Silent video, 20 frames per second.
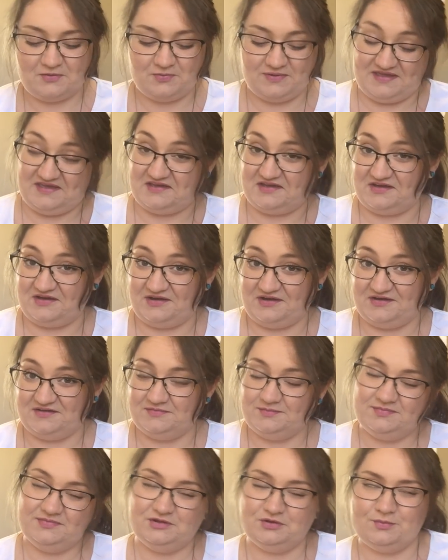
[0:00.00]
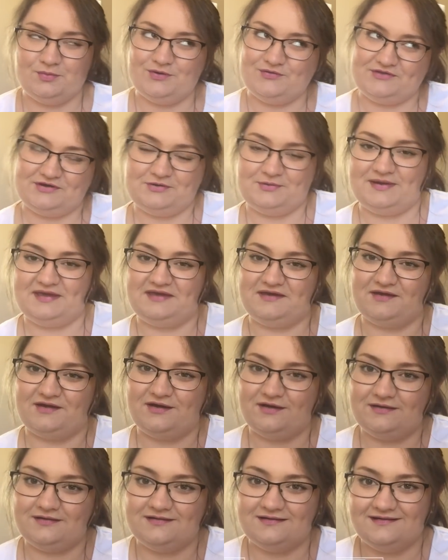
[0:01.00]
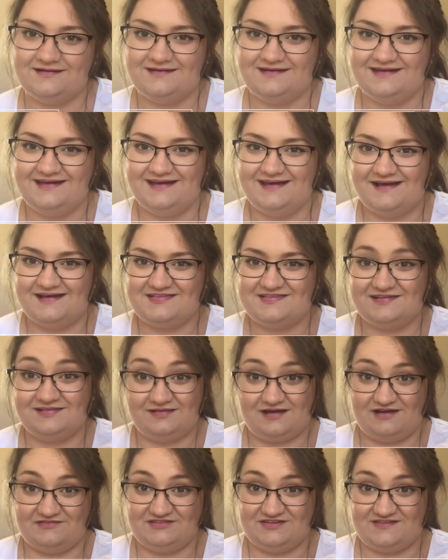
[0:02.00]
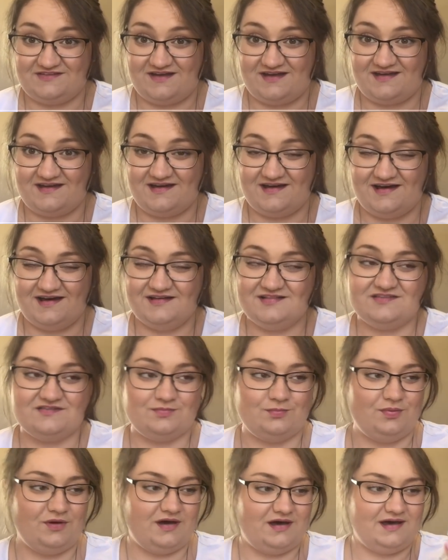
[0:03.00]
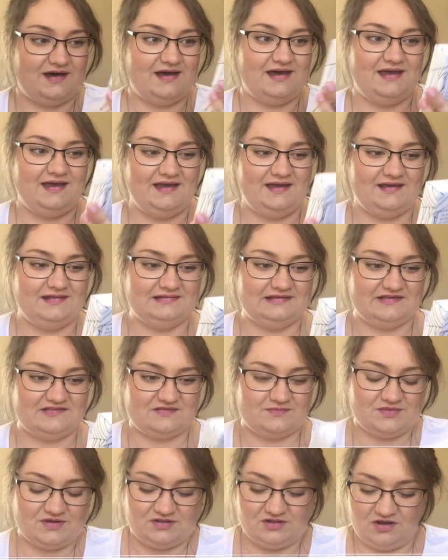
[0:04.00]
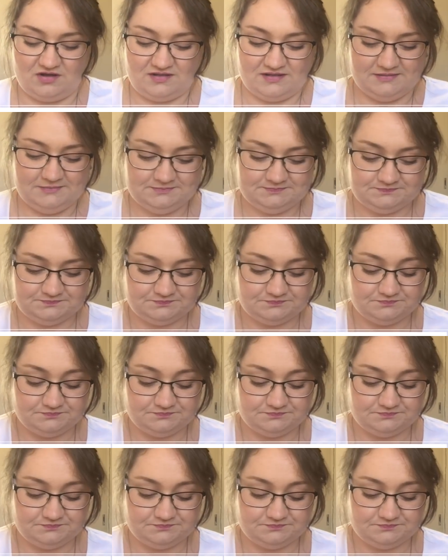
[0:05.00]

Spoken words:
a week ago, a little more than a week ago. It's the Life Design cards by Lisa McLaughlin.